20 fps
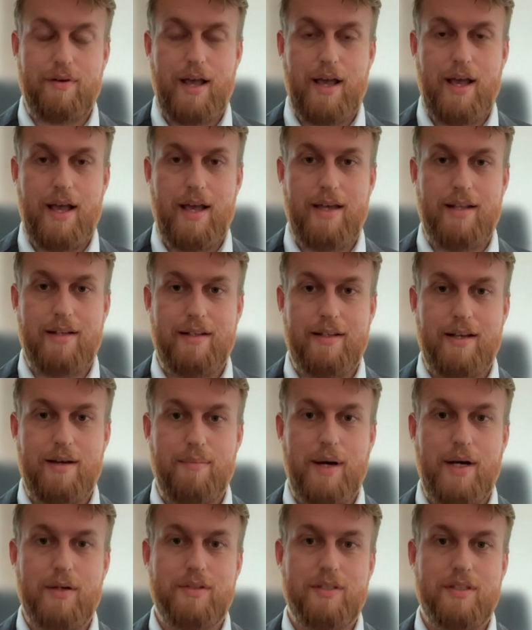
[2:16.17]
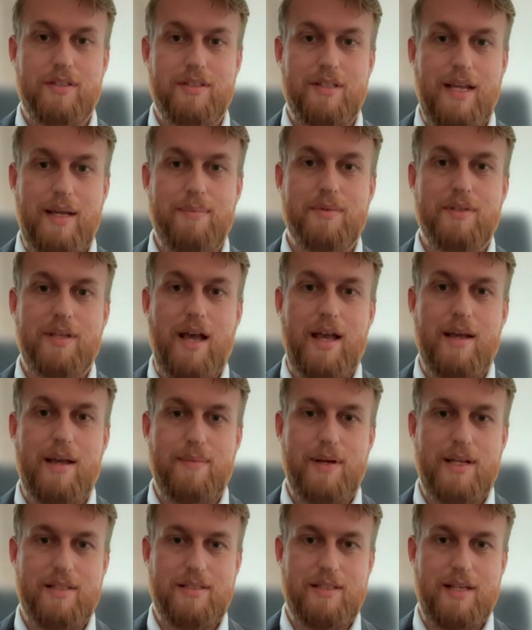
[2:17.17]
And about the same
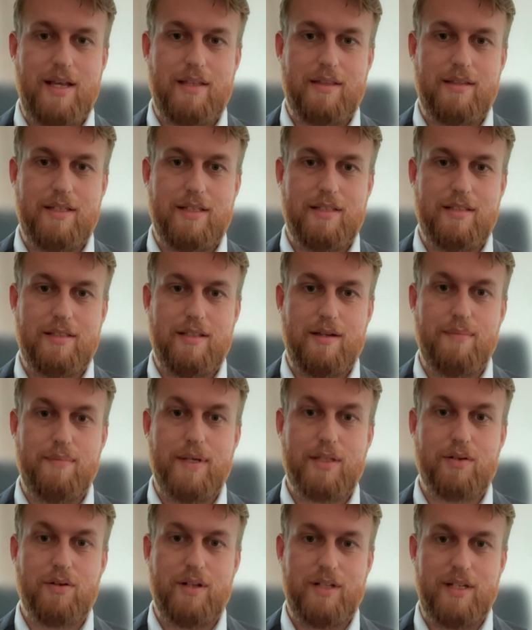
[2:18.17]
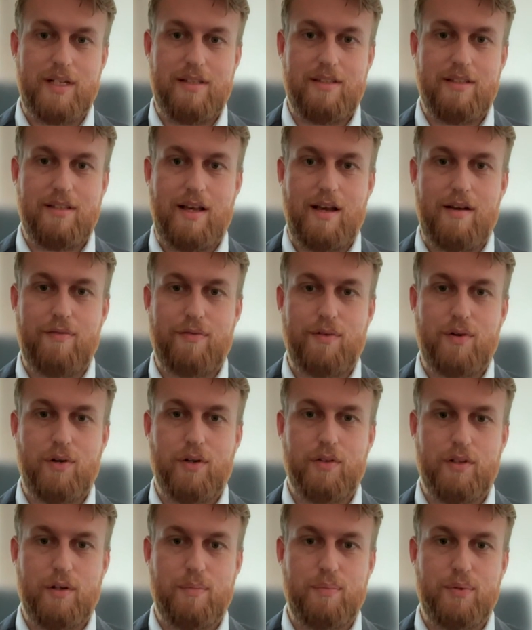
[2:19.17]
time as that, this Bitcoin ETF
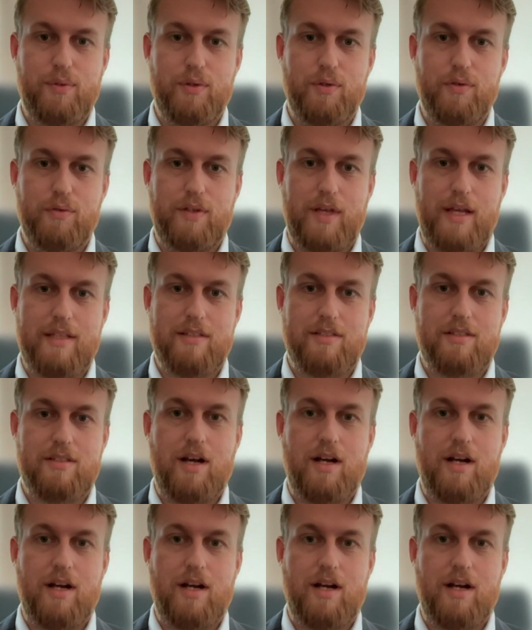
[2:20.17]
got approved and